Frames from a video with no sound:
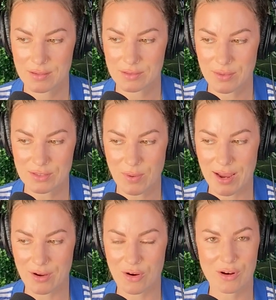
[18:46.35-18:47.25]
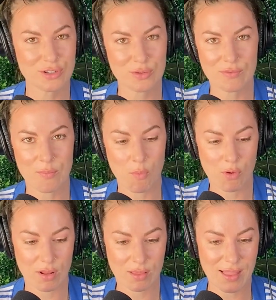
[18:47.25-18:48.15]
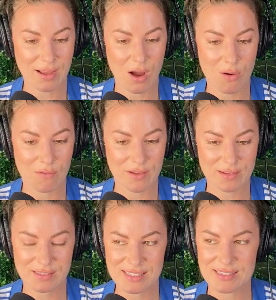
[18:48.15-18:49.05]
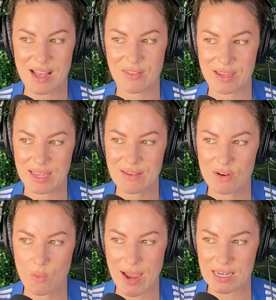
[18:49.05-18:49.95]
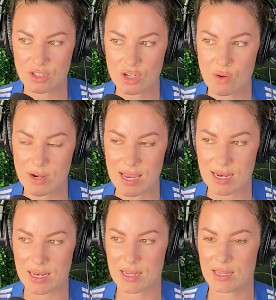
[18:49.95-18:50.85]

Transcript: So that's why I encourage you even more to let go of it, sell it, give it away, donate it.